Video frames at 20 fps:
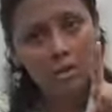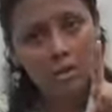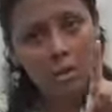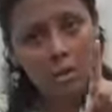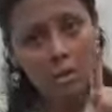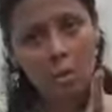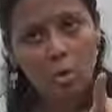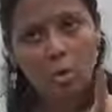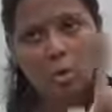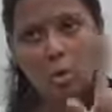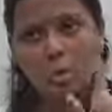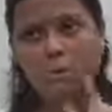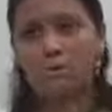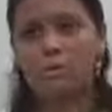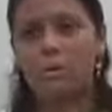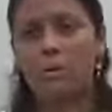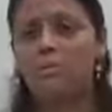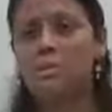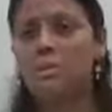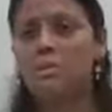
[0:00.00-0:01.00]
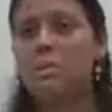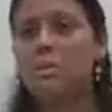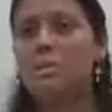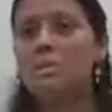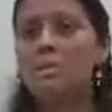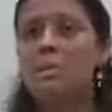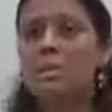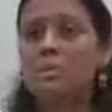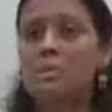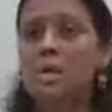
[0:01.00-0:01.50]
low cost firm leader.
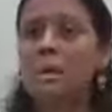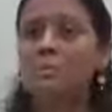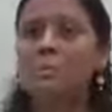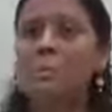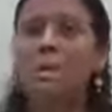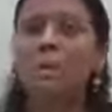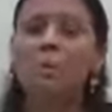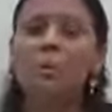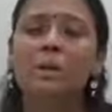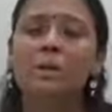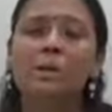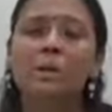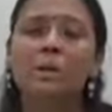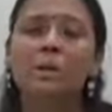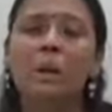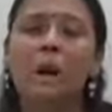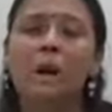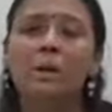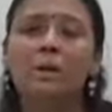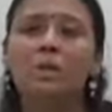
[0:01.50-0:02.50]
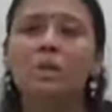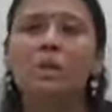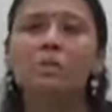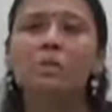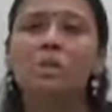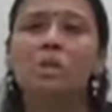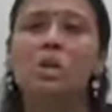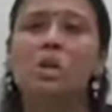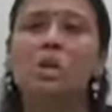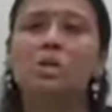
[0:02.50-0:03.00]
This is something when the market
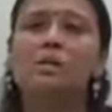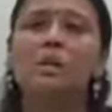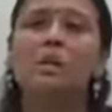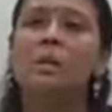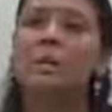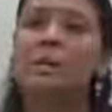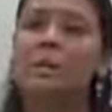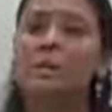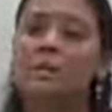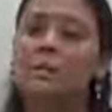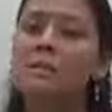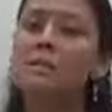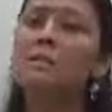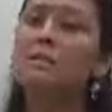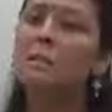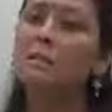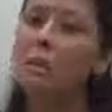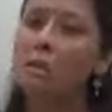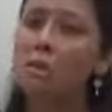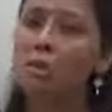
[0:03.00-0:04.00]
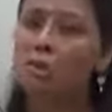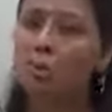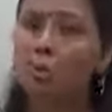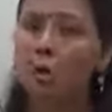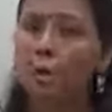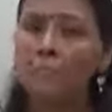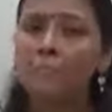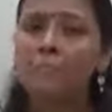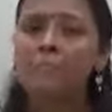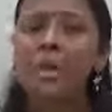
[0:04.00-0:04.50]
sharing is equal.